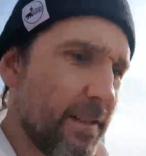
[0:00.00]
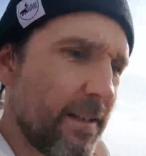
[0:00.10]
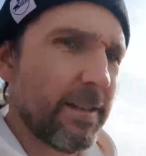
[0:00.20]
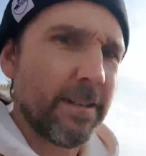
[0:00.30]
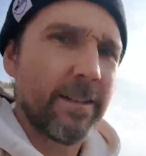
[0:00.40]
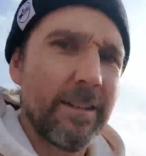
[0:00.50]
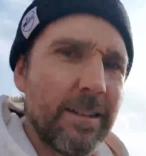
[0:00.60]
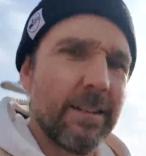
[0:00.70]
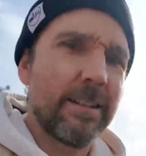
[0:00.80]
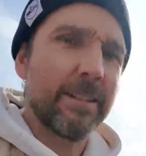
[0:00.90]
I went to
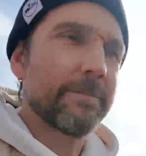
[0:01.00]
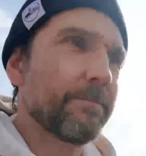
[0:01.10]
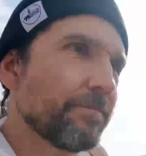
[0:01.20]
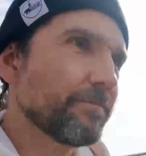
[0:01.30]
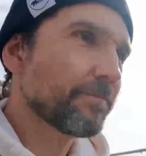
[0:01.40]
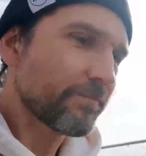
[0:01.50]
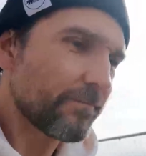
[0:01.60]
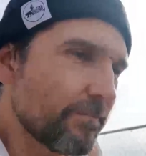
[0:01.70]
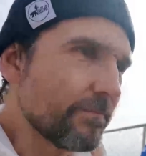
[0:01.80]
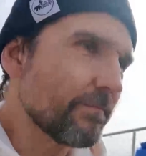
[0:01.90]
see Welcome to the
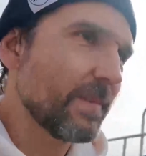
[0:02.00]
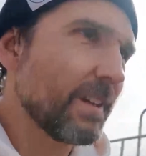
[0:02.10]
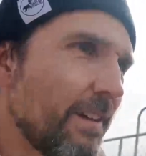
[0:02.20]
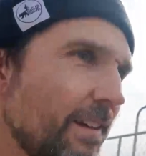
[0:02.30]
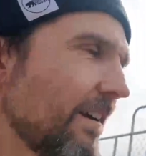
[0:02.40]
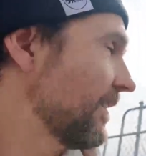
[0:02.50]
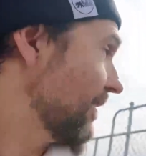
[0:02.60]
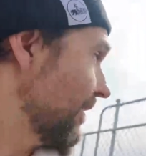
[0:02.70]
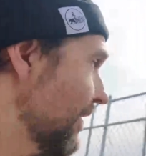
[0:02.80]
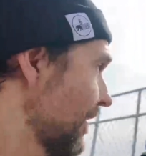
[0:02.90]
Dollhouse at the Indie